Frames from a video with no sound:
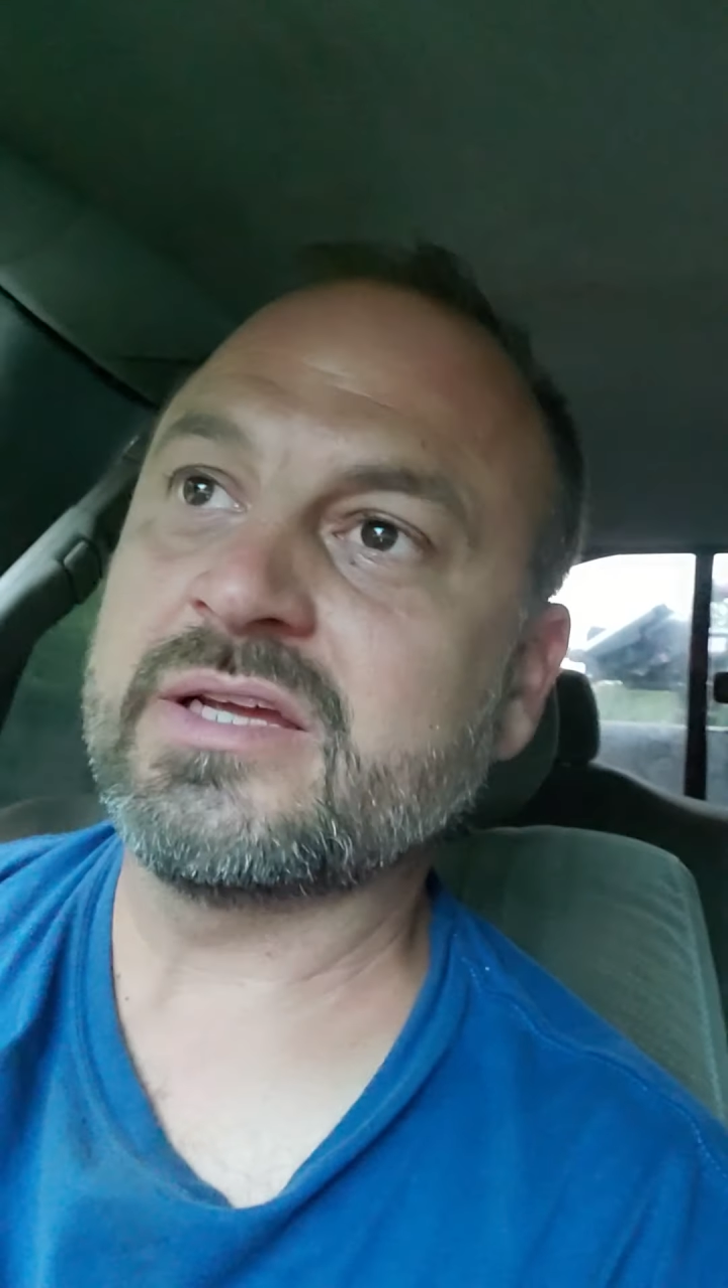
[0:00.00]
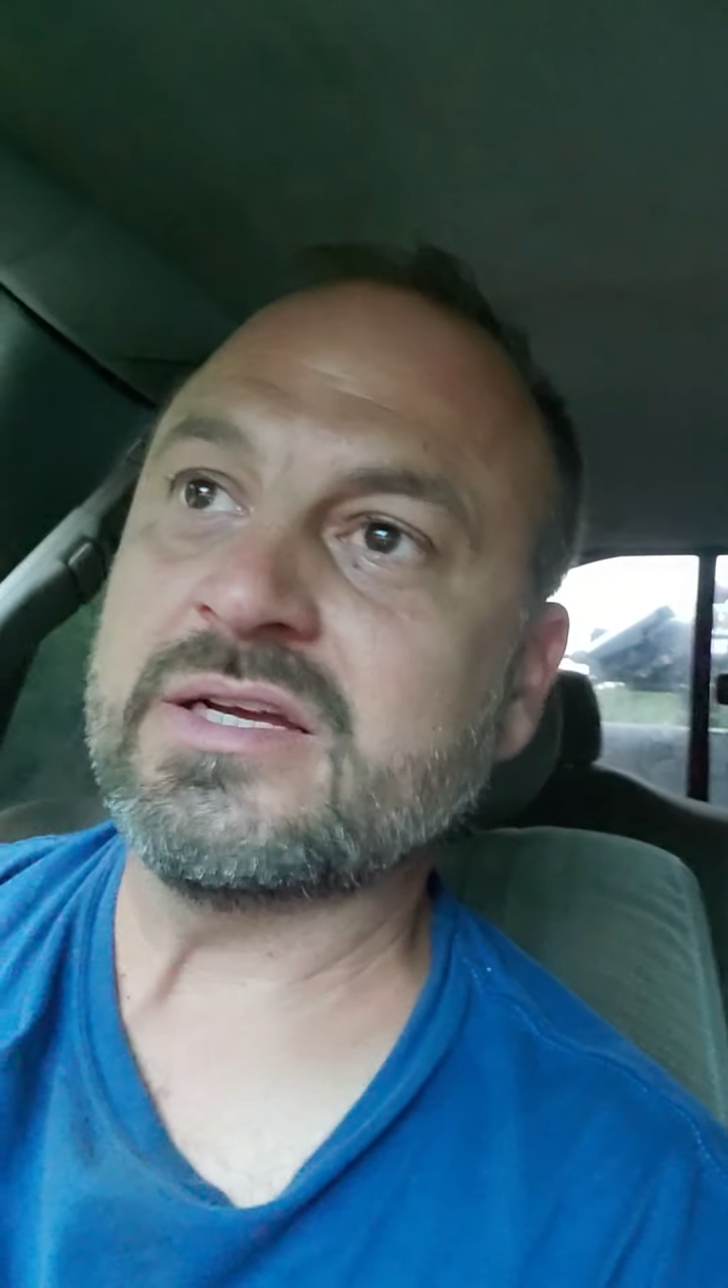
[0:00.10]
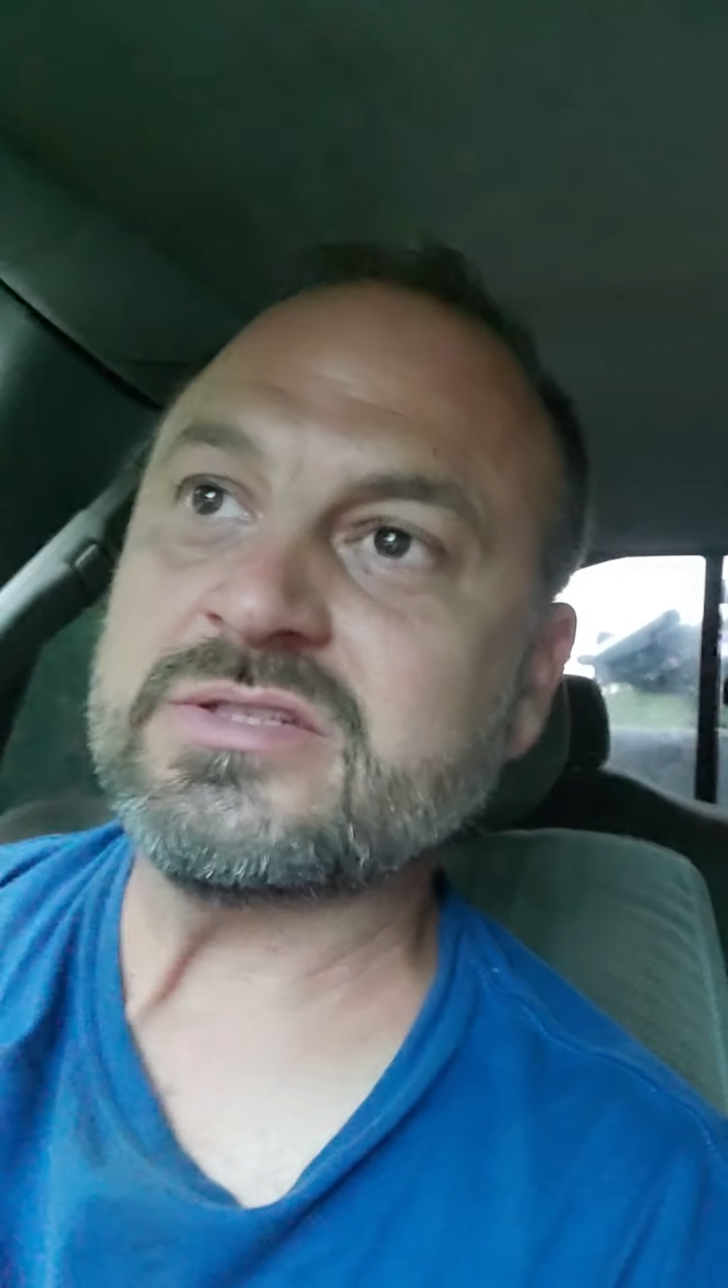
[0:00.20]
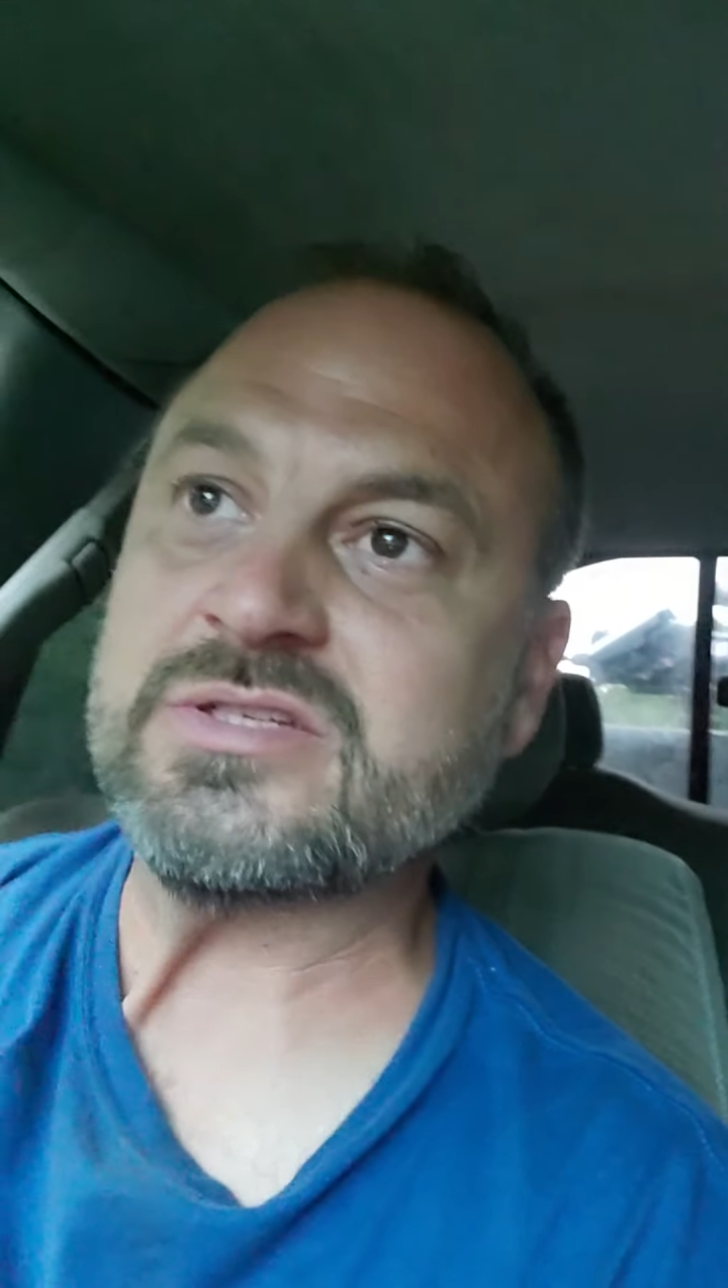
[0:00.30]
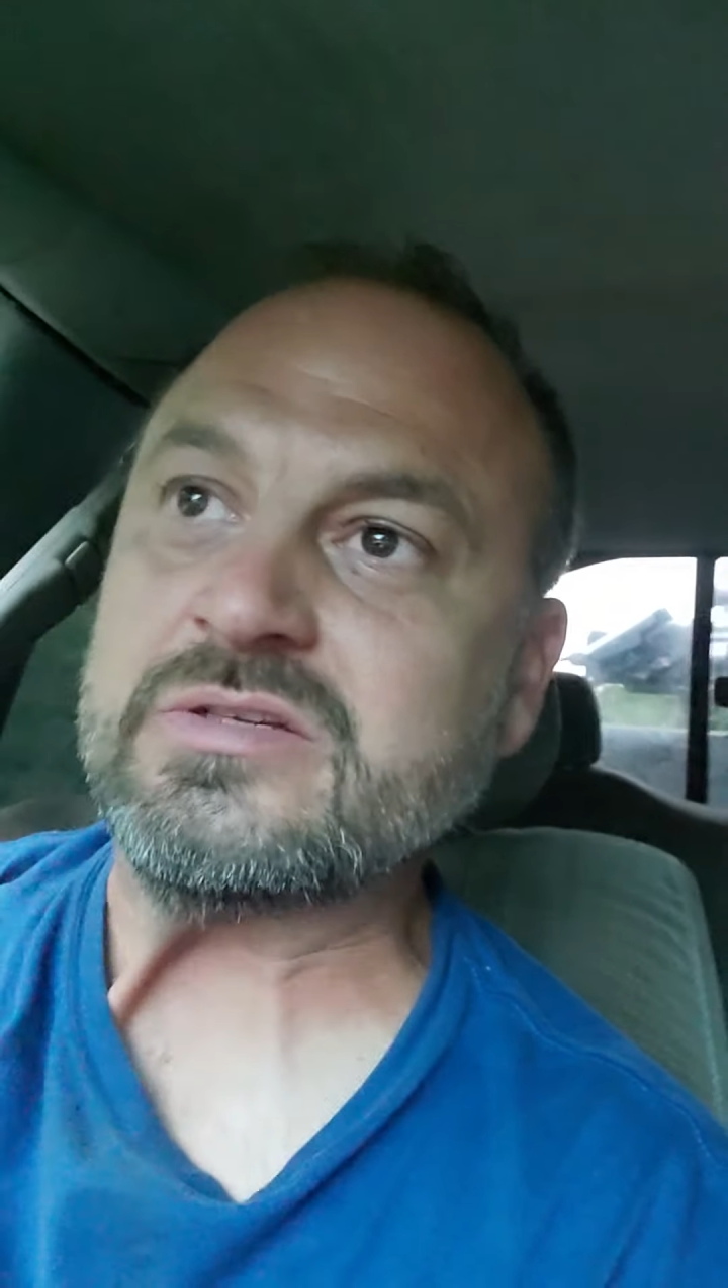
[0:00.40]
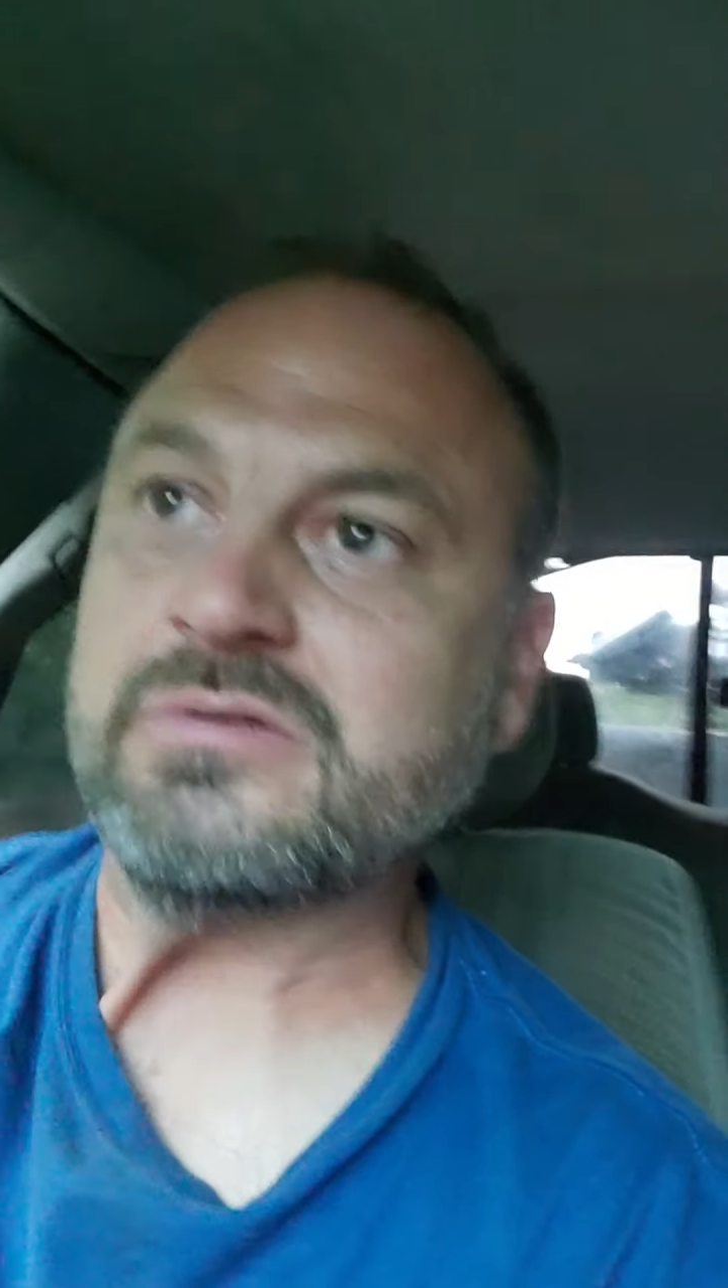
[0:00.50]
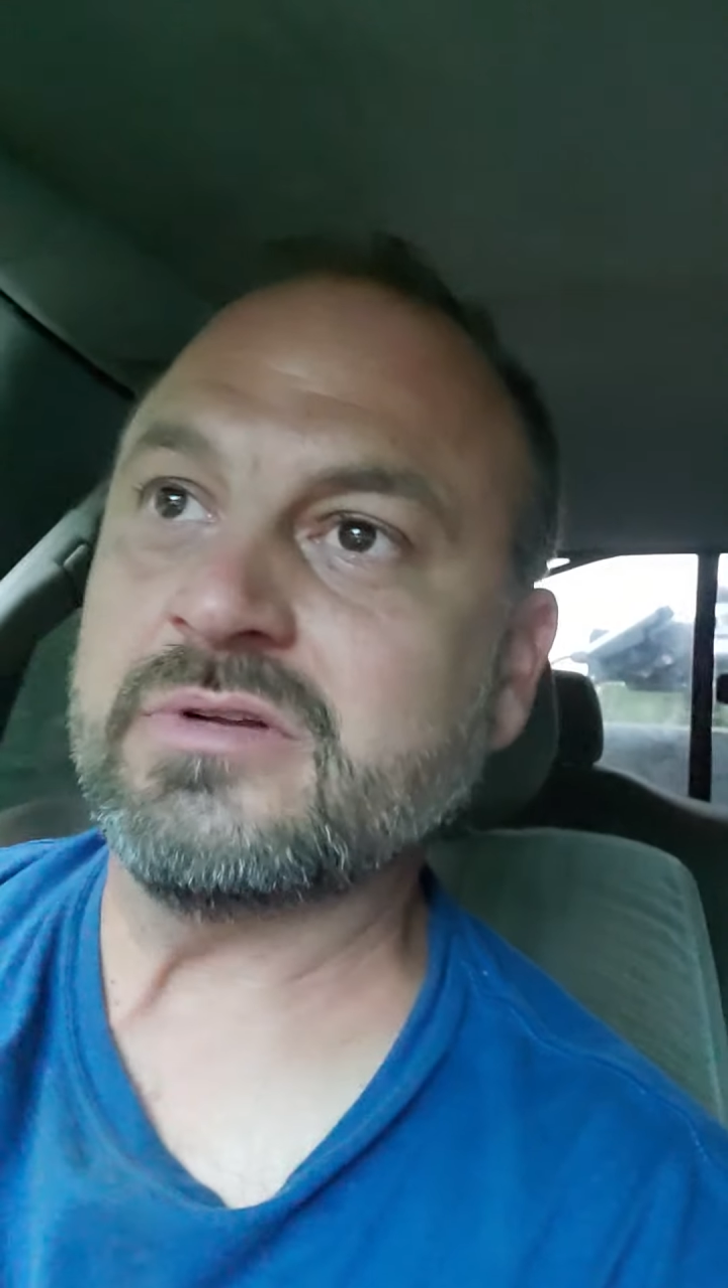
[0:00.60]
I was just going